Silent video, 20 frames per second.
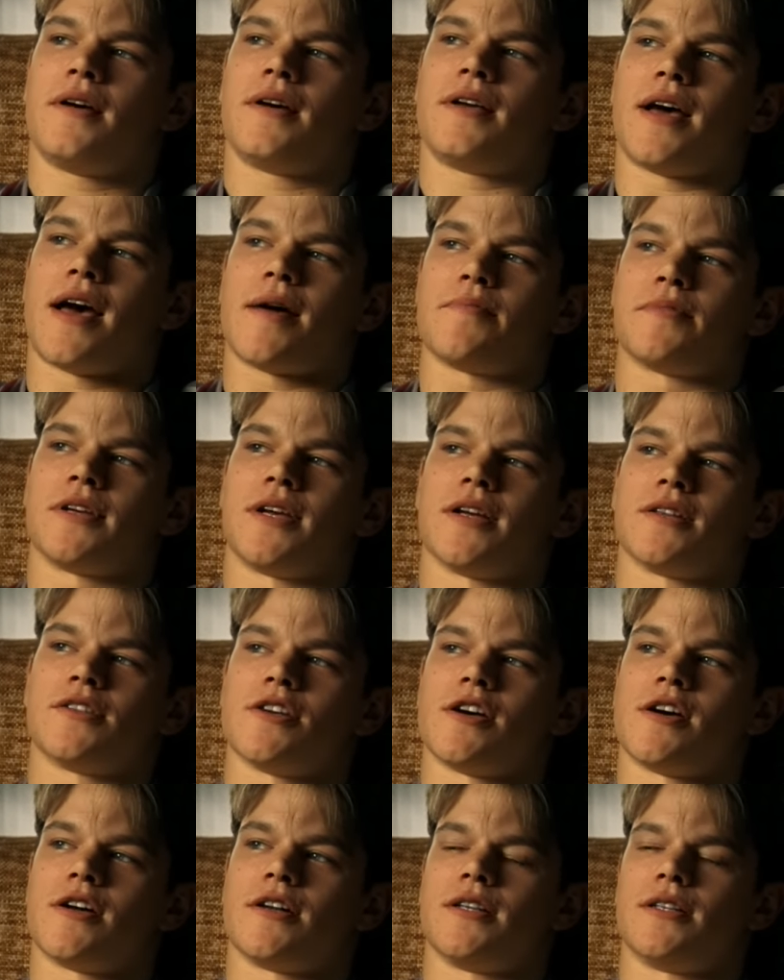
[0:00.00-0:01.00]
captain gets
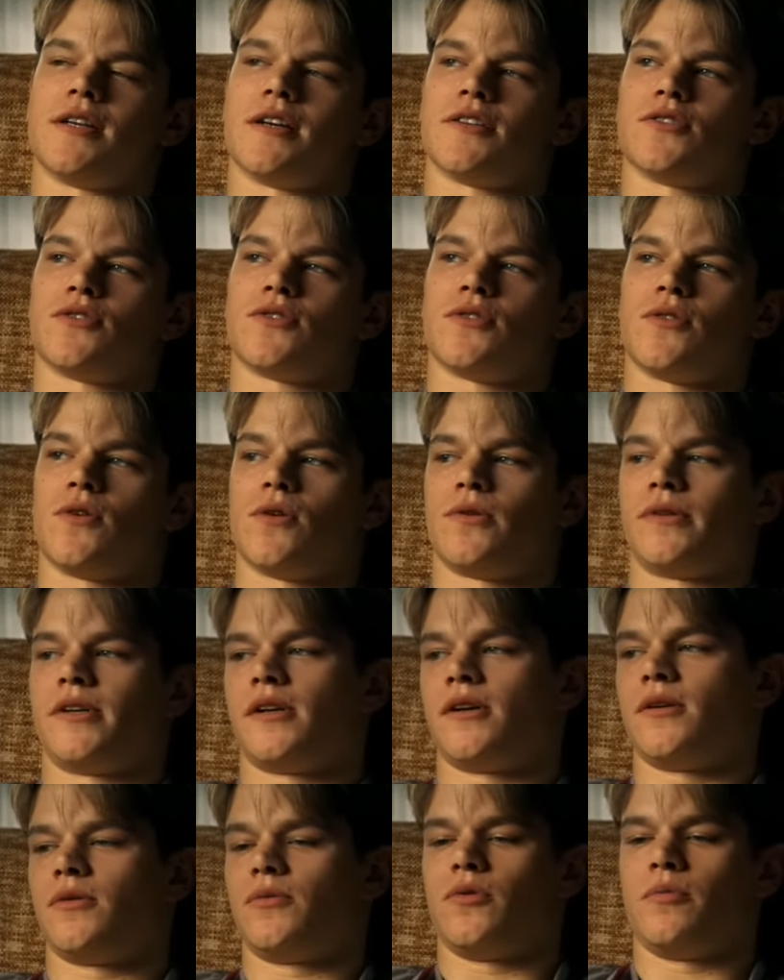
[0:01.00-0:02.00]
on, he does this whole,
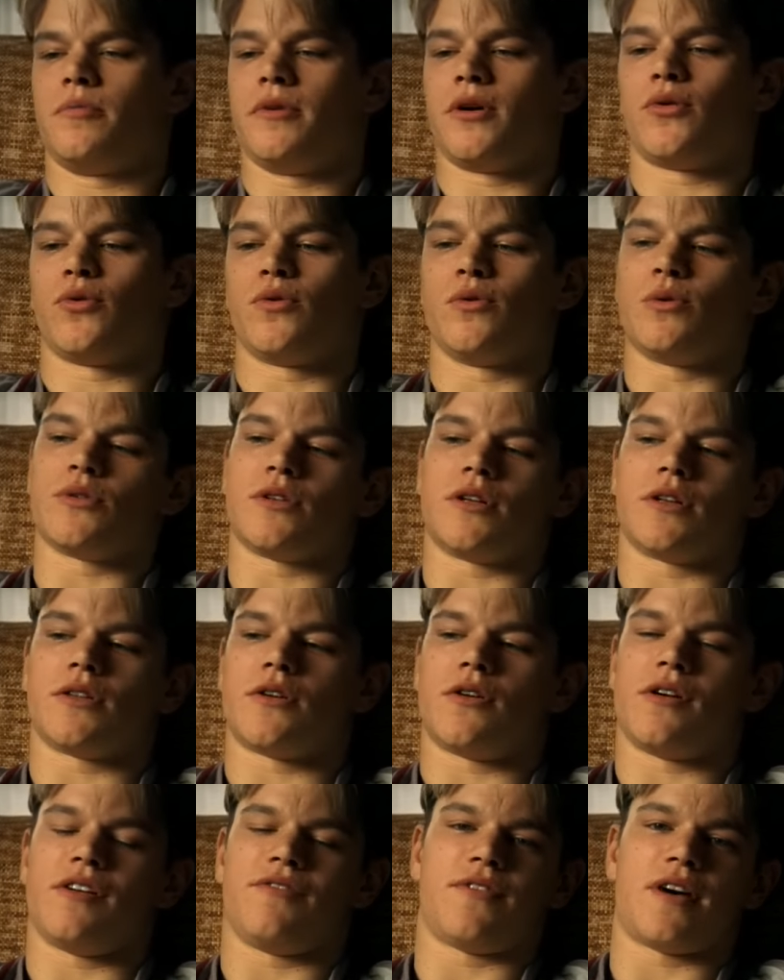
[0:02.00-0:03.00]
we'll be cruising at
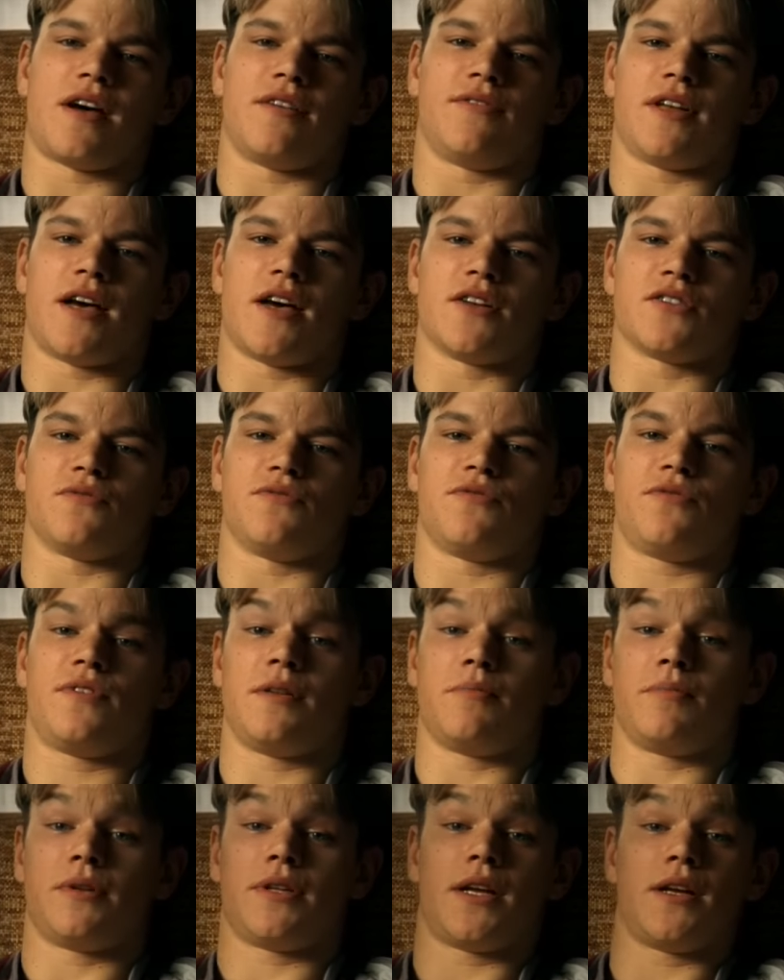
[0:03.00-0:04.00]
35,000
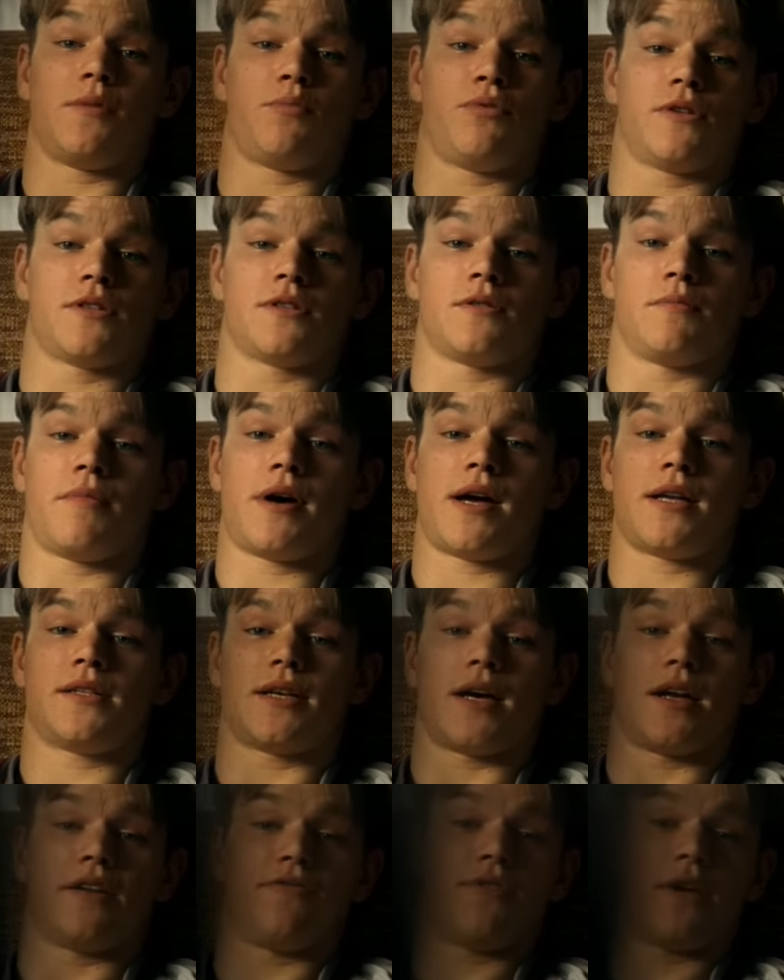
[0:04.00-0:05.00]
feet, but then he puts the mic
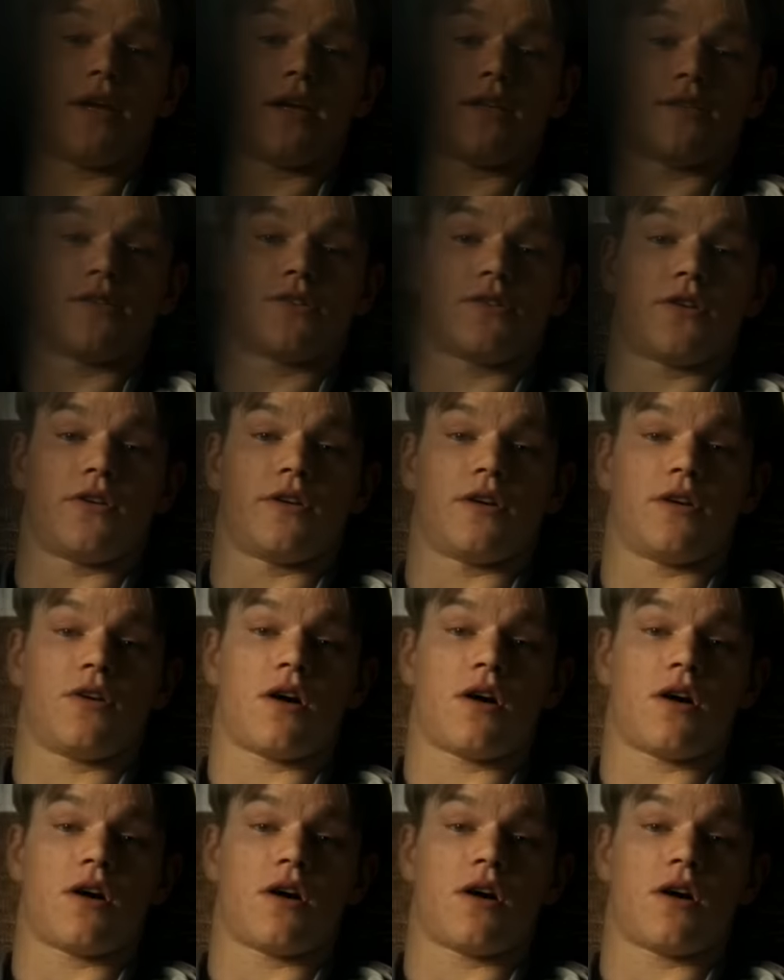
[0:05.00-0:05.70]
down, he forgets to turn it